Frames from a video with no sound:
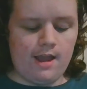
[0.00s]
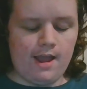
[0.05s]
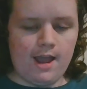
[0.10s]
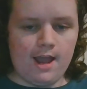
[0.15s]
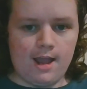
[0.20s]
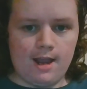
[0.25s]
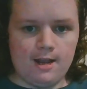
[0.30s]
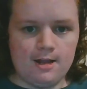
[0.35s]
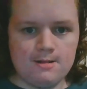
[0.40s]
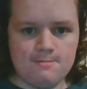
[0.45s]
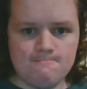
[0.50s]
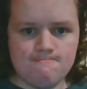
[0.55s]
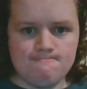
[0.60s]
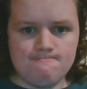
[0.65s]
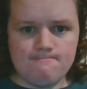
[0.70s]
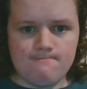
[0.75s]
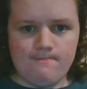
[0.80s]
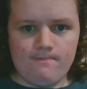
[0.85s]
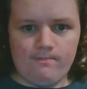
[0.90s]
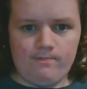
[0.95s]
and
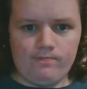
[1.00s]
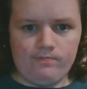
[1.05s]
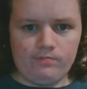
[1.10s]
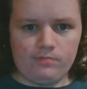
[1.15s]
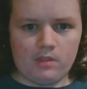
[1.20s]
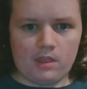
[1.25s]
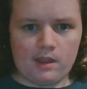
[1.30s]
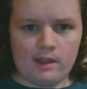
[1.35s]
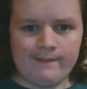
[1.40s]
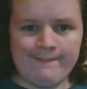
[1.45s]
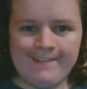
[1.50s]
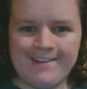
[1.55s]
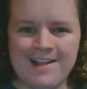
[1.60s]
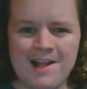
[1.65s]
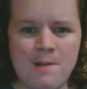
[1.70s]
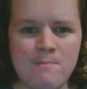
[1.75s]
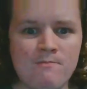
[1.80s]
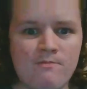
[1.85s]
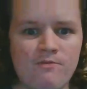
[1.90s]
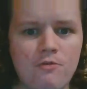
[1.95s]

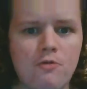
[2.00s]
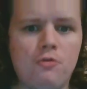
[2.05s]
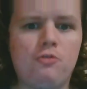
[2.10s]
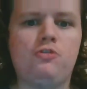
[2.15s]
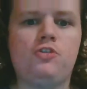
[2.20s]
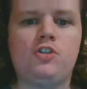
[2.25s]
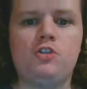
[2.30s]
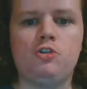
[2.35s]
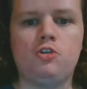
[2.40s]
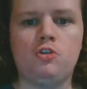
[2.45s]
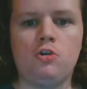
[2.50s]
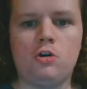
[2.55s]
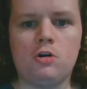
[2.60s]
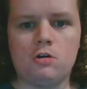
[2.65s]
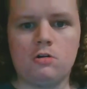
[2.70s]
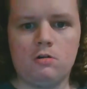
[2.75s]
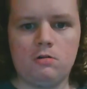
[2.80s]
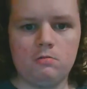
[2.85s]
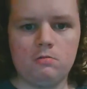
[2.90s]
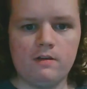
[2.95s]
come full
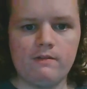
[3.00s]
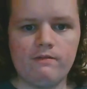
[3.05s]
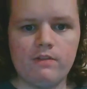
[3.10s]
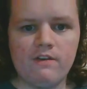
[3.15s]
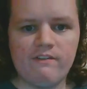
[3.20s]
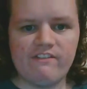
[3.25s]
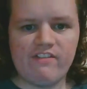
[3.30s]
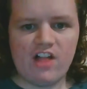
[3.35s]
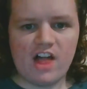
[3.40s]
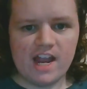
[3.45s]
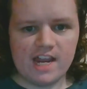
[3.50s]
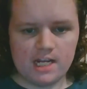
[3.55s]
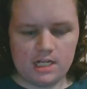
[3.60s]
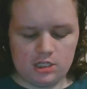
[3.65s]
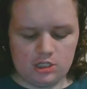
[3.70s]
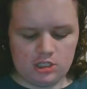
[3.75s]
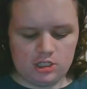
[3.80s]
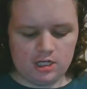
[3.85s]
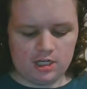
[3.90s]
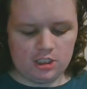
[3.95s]
circle with the
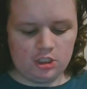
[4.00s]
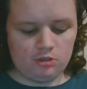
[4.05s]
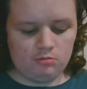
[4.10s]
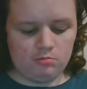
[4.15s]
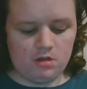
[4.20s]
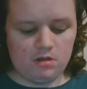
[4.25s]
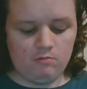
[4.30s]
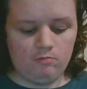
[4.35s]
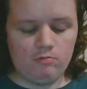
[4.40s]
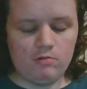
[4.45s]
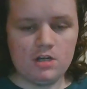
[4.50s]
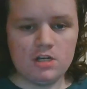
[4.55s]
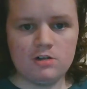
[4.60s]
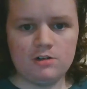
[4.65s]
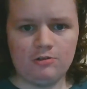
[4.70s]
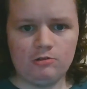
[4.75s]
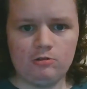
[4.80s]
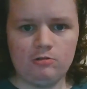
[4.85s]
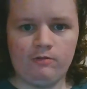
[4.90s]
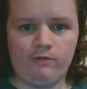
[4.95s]
Flying Dutchman. We
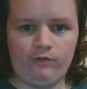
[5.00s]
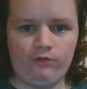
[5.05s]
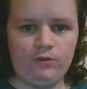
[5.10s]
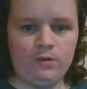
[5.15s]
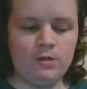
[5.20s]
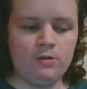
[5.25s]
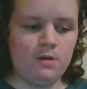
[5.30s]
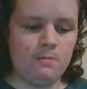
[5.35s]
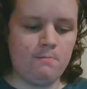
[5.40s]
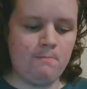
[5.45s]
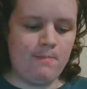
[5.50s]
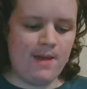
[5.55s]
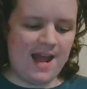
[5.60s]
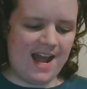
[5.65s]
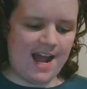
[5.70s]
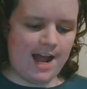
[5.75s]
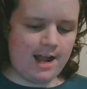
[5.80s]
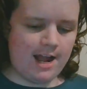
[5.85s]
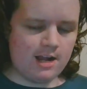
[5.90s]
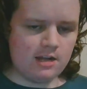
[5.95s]
go through the
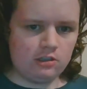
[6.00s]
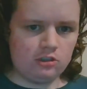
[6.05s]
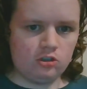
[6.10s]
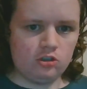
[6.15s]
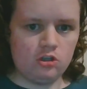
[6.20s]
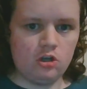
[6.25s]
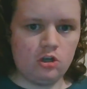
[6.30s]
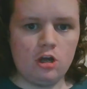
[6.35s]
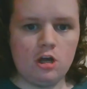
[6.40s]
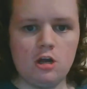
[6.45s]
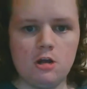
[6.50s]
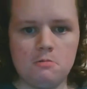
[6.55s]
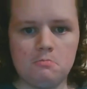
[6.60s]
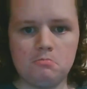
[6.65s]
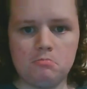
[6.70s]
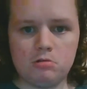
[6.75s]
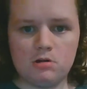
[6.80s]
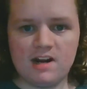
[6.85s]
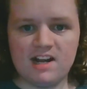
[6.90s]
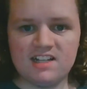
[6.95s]
past,
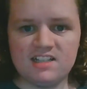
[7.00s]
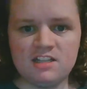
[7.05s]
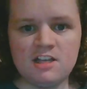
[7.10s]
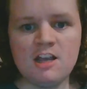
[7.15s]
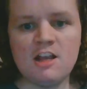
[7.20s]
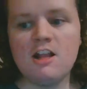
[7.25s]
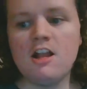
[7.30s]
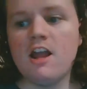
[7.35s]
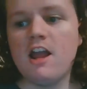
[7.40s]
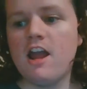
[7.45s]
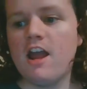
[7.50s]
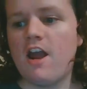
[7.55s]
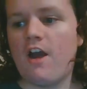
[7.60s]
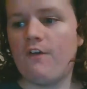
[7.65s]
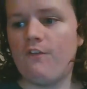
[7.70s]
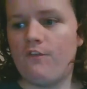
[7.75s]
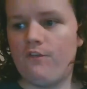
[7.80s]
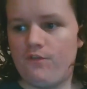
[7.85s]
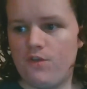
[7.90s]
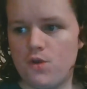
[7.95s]
present,
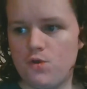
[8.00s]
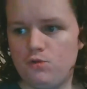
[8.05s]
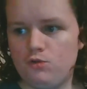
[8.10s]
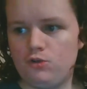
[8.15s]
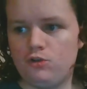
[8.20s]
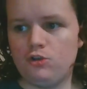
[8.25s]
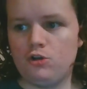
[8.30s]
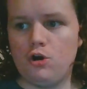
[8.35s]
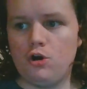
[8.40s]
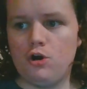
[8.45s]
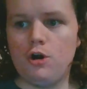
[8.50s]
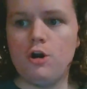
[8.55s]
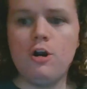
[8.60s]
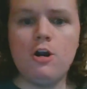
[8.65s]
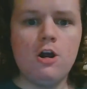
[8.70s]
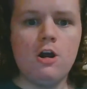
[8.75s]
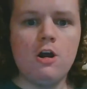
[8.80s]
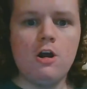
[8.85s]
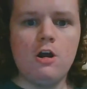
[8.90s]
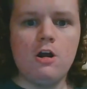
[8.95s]
and future,
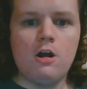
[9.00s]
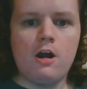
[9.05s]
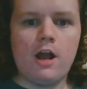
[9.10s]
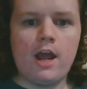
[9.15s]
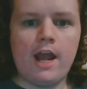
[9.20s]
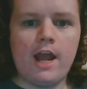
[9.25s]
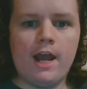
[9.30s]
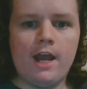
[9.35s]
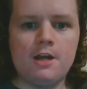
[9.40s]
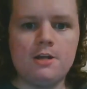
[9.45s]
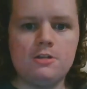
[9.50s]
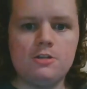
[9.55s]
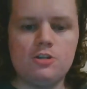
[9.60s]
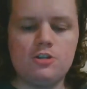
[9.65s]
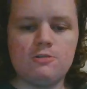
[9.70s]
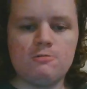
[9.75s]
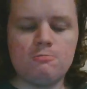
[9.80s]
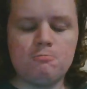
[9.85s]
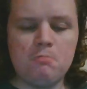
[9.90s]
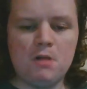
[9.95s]
and
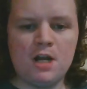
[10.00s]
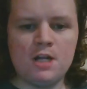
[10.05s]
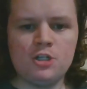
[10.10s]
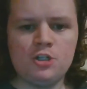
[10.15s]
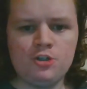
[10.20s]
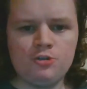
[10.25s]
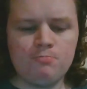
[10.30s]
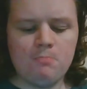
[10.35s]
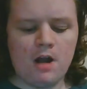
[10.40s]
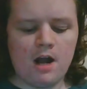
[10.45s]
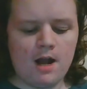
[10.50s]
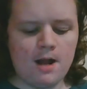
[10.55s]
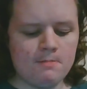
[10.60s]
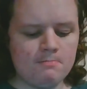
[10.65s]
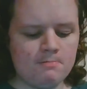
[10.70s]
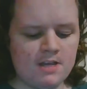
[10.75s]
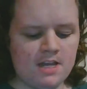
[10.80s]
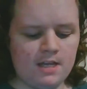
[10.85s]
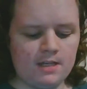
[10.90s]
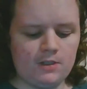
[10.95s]

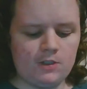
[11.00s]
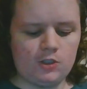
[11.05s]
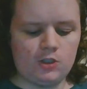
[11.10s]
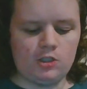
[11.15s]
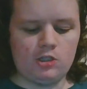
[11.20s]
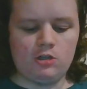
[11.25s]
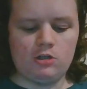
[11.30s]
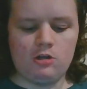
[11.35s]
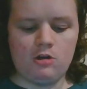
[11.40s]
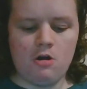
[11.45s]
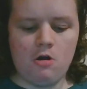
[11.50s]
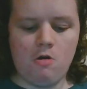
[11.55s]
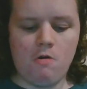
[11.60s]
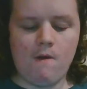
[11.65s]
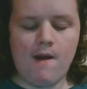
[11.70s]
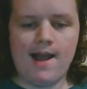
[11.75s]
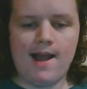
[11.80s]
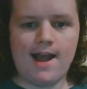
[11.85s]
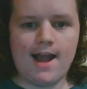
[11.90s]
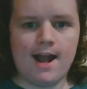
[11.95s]
SpongeBob gets to go
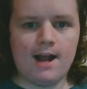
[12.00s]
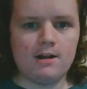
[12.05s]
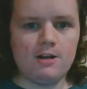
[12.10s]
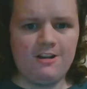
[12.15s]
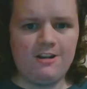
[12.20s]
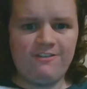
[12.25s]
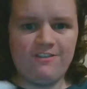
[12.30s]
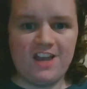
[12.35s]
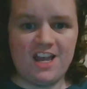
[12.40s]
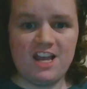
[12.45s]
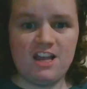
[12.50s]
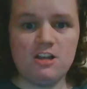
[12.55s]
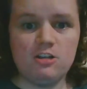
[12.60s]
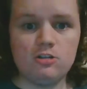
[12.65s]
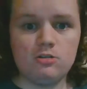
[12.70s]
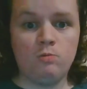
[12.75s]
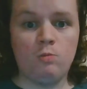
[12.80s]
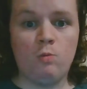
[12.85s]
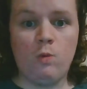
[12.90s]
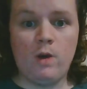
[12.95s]
out of
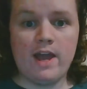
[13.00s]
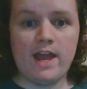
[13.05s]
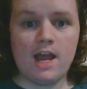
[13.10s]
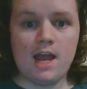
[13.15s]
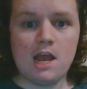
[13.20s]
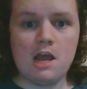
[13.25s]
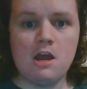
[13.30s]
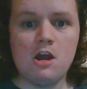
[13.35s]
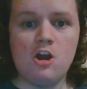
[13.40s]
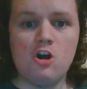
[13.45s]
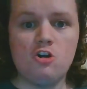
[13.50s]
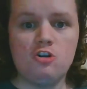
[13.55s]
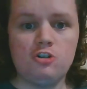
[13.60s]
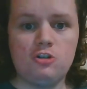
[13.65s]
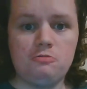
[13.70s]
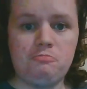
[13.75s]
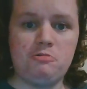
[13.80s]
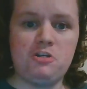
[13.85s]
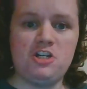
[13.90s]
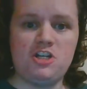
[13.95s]
his way
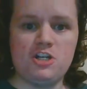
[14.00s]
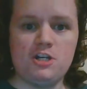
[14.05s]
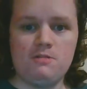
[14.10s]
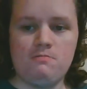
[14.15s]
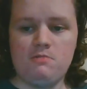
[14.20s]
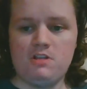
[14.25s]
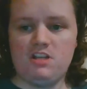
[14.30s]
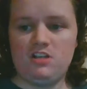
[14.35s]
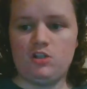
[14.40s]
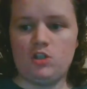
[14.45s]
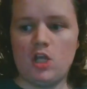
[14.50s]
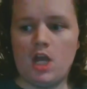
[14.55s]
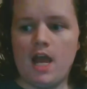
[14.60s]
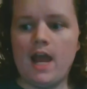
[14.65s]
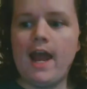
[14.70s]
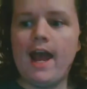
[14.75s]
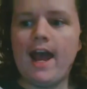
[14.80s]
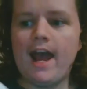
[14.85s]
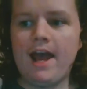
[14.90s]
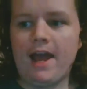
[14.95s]
to become this
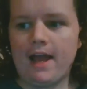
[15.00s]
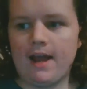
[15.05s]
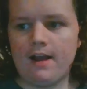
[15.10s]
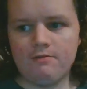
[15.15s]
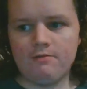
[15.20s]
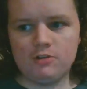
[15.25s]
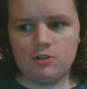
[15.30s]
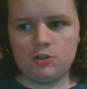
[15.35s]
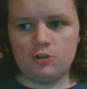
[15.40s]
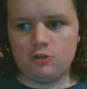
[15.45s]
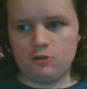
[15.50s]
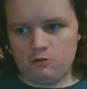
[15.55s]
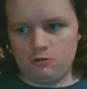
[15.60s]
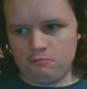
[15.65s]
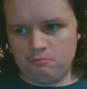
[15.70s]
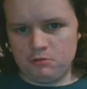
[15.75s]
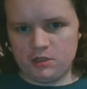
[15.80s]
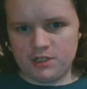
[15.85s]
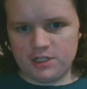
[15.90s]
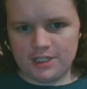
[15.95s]
half
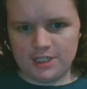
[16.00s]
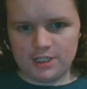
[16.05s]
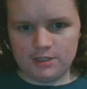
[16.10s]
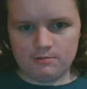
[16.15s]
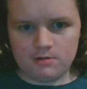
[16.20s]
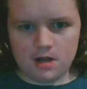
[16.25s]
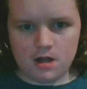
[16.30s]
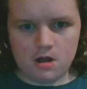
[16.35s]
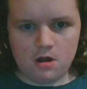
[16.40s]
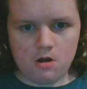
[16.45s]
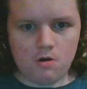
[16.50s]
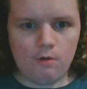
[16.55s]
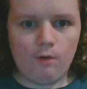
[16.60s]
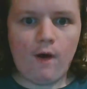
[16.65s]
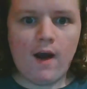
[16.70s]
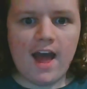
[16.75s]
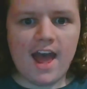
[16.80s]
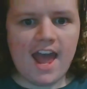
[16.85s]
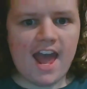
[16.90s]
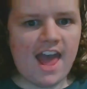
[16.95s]
superhero,
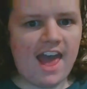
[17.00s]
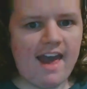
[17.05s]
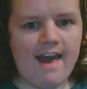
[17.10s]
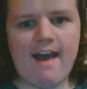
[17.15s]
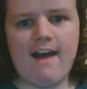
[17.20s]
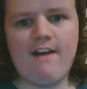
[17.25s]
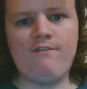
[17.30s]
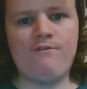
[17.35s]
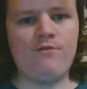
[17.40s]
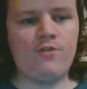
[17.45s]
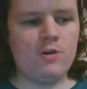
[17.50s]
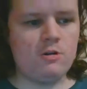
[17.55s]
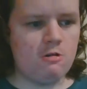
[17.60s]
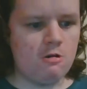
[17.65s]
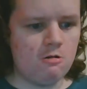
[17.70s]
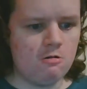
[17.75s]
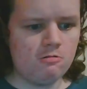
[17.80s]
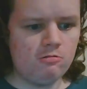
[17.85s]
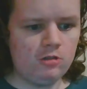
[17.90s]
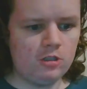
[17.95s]
half
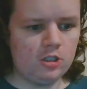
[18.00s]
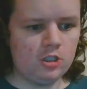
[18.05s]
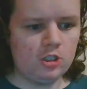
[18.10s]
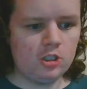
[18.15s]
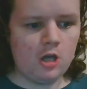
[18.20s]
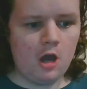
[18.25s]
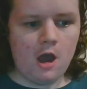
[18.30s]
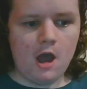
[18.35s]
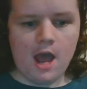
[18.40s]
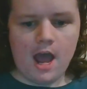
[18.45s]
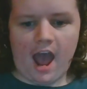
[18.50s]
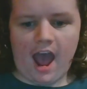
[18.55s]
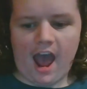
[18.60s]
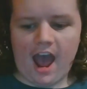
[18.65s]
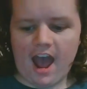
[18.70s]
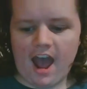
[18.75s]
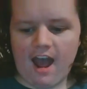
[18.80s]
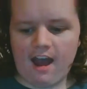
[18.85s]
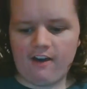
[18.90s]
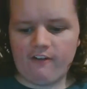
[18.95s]
ghost,
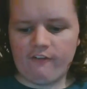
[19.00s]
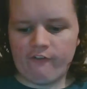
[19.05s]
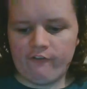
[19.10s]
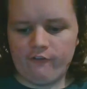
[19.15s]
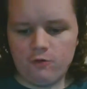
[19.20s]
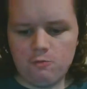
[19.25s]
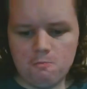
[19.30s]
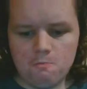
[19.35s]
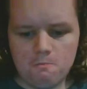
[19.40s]
half